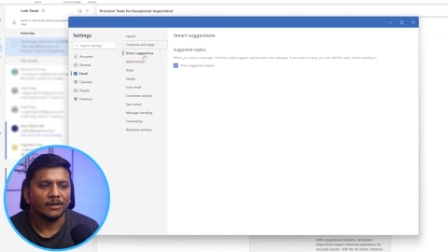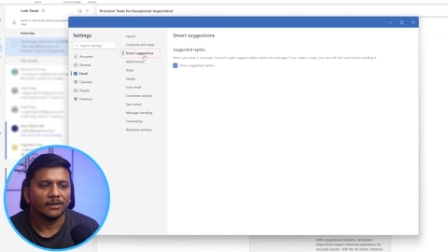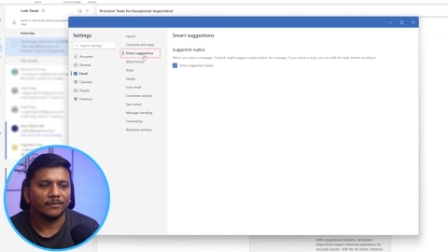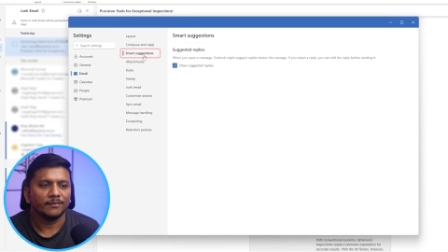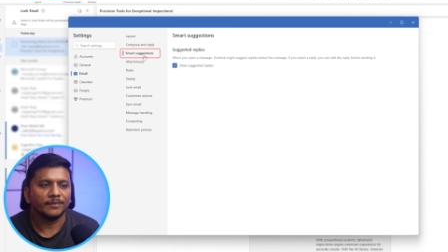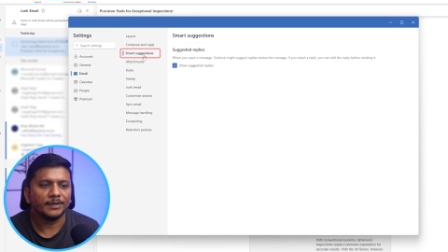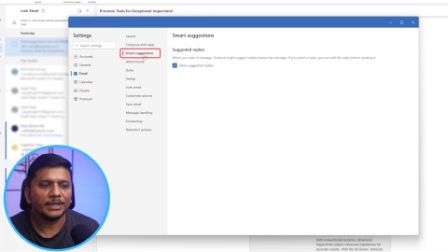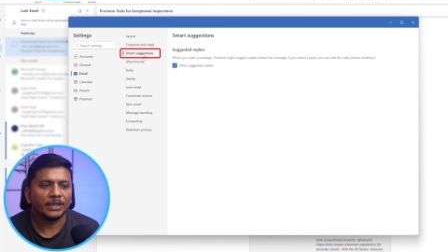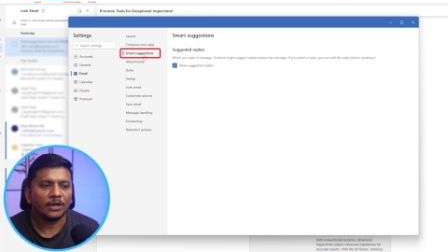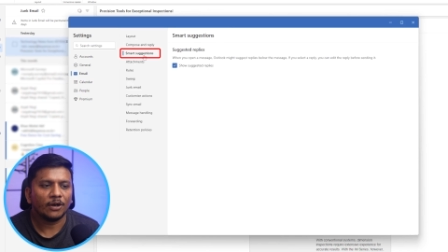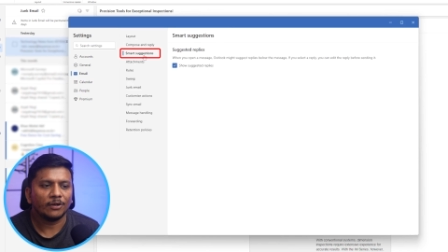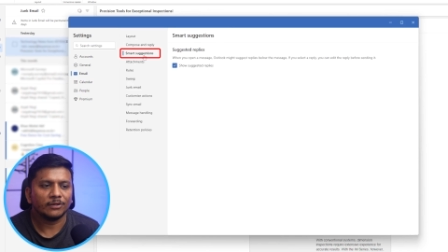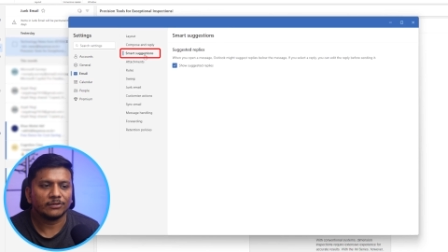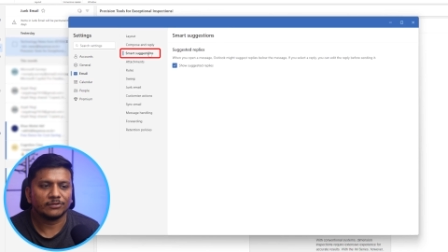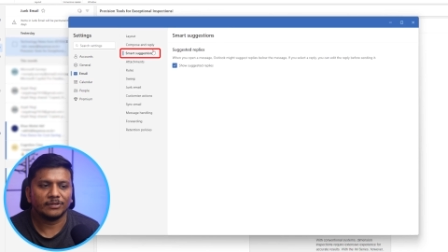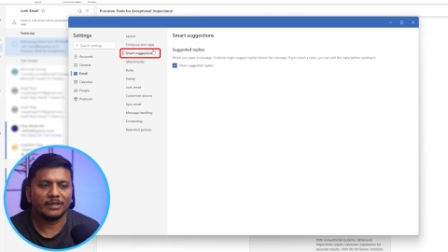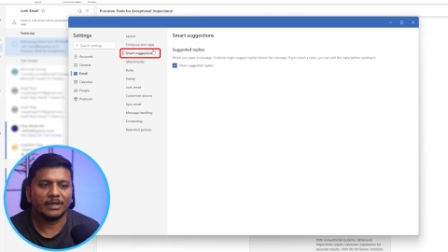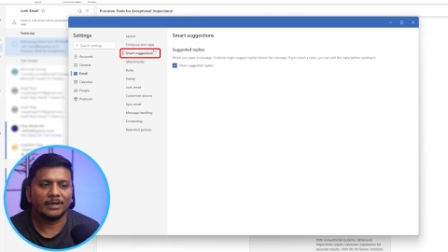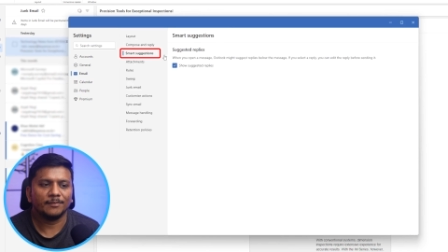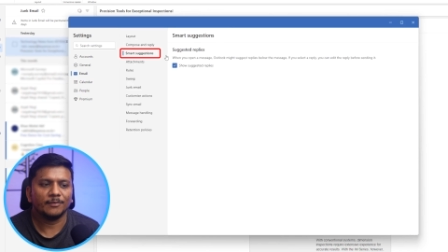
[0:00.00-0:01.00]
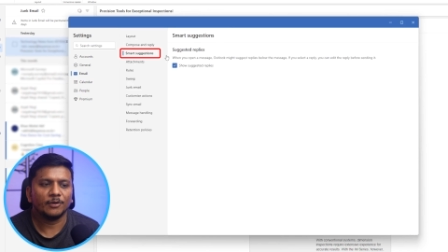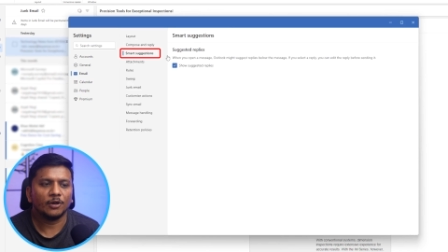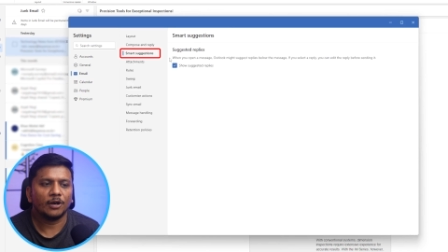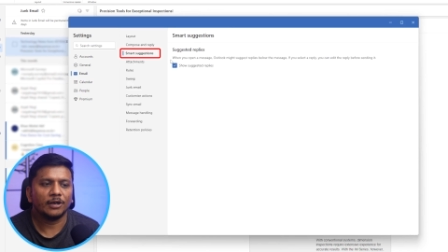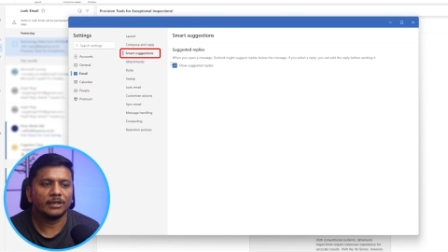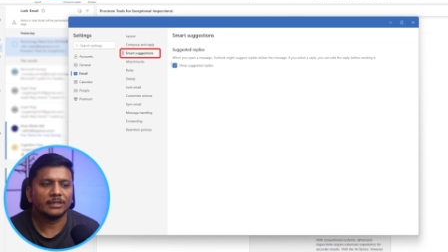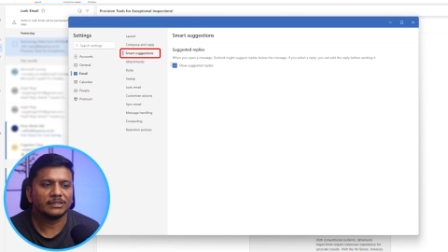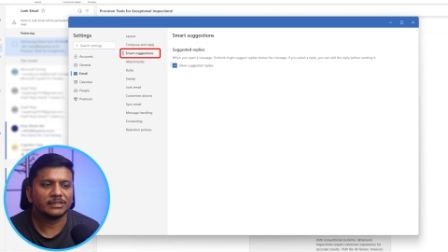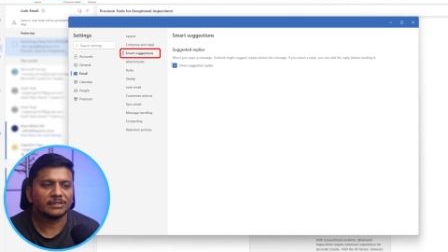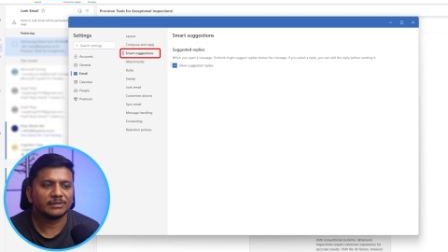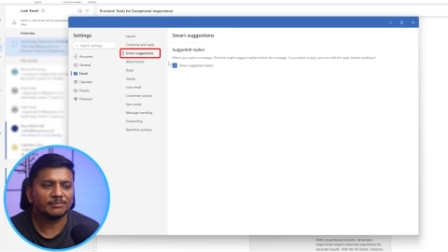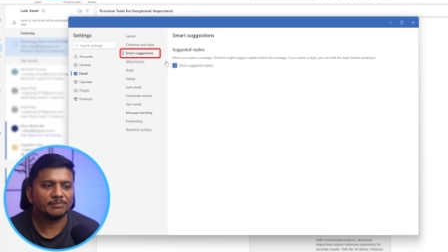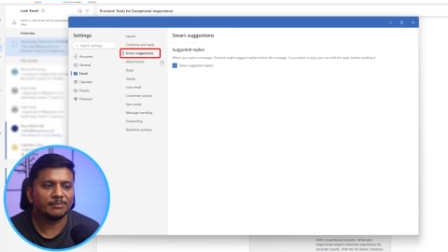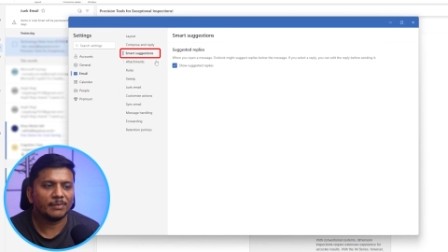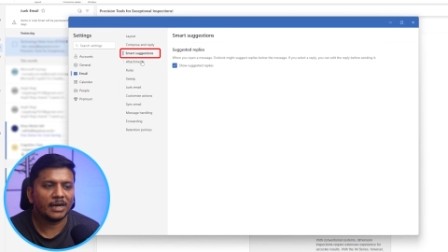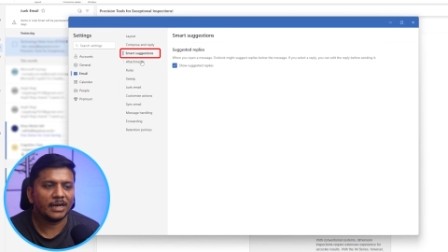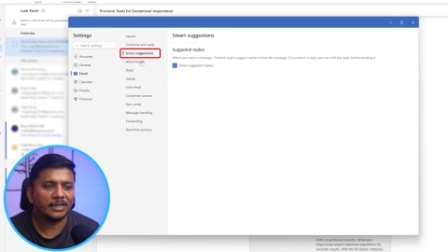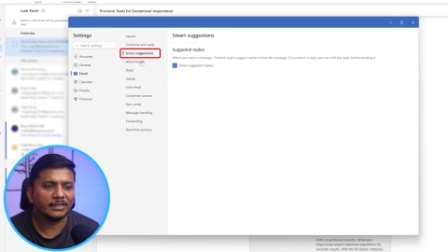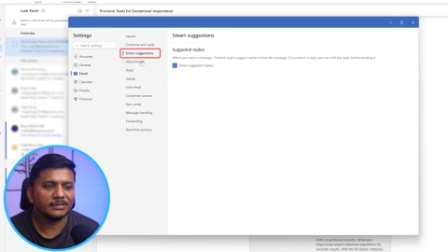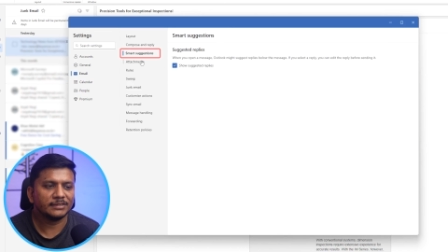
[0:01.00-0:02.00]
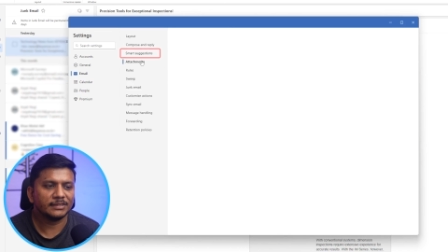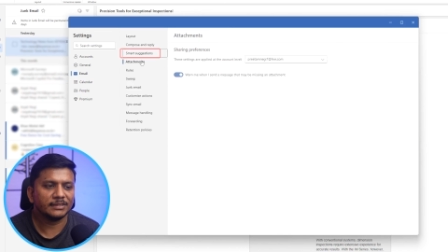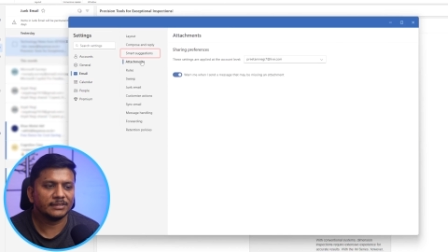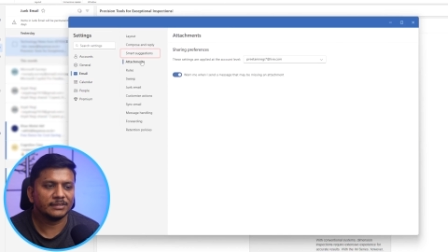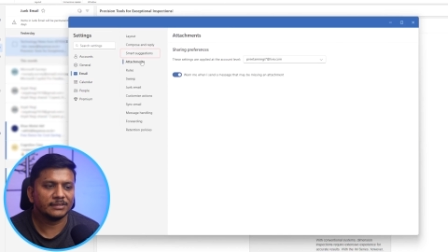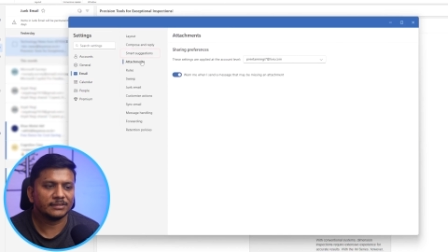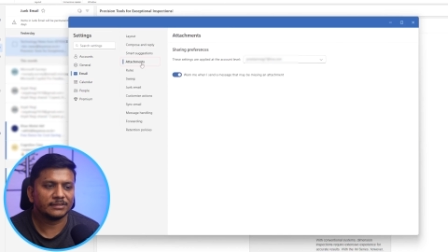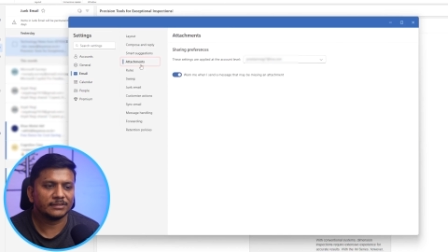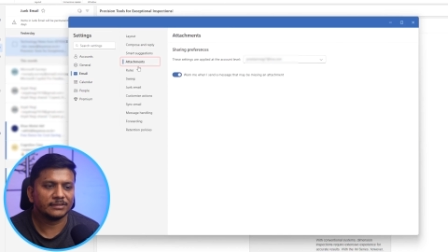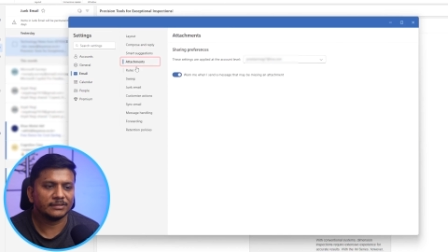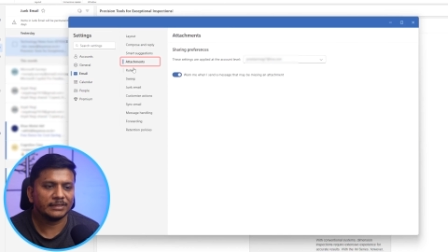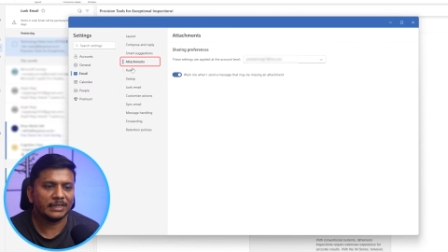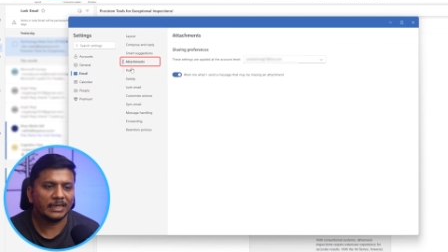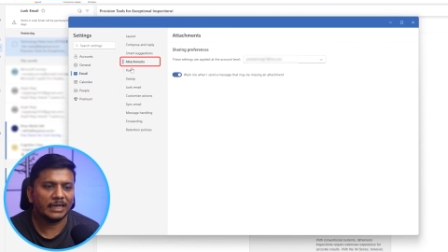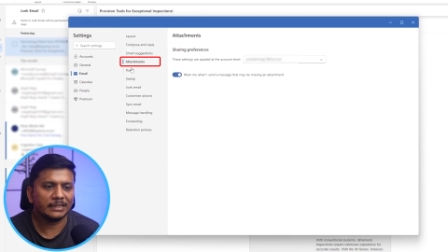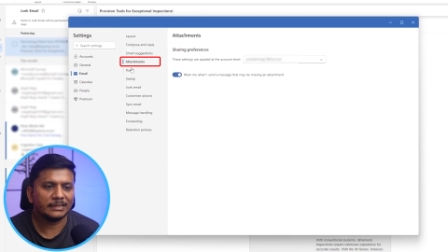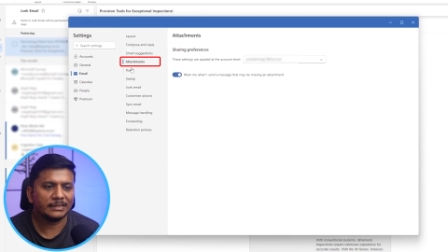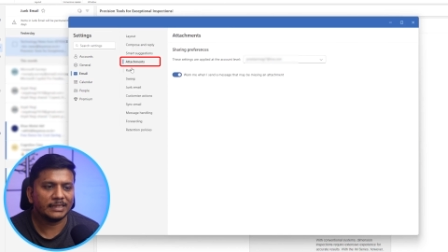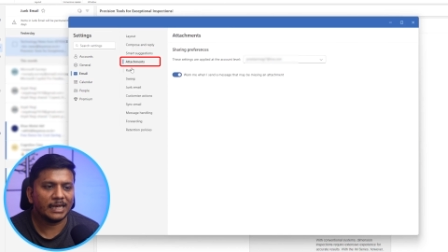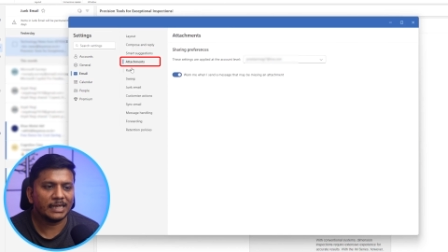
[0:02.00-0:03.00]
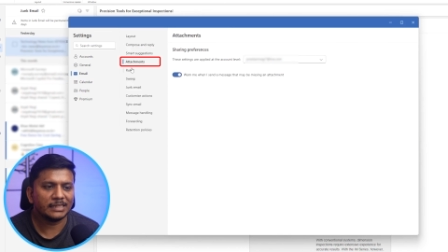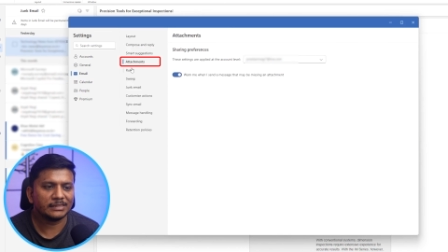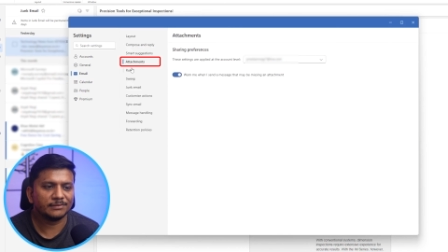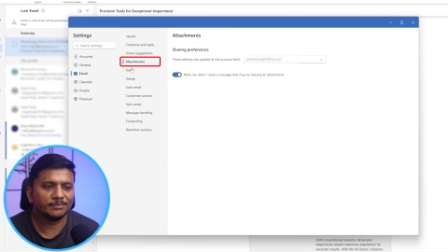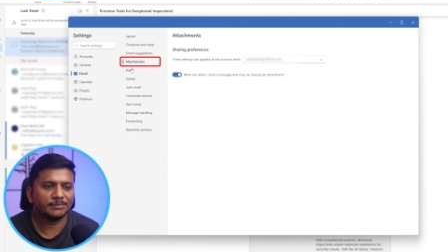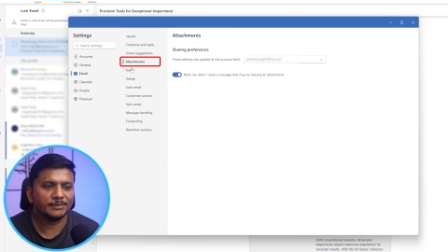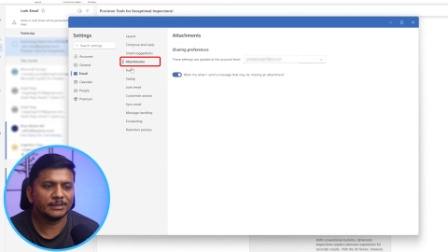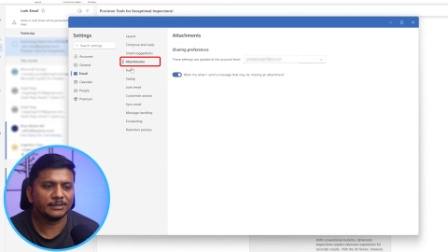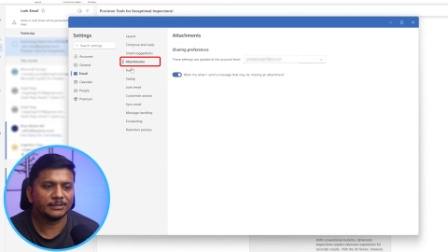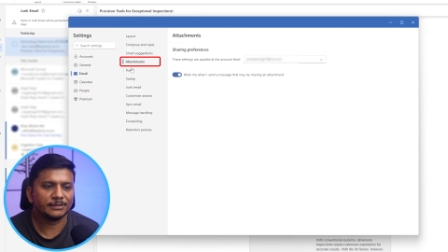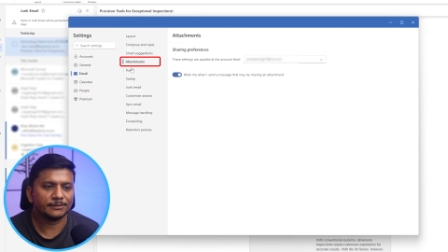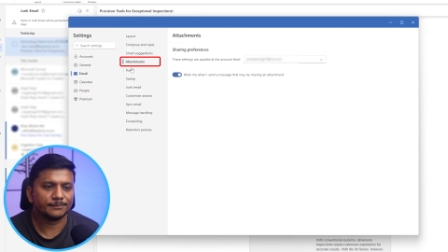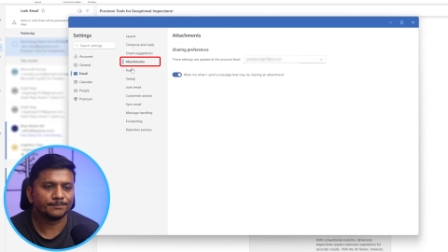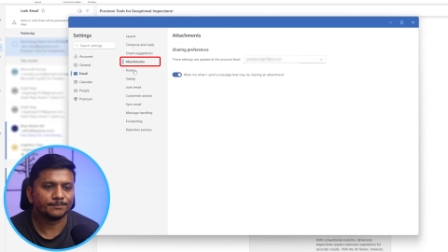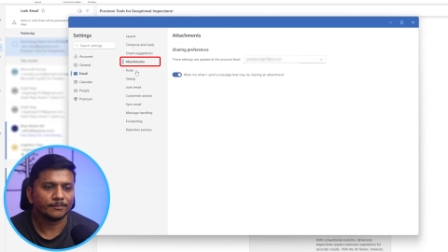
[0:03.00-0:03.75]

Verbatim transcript: We also have got smart suggestion, attachment,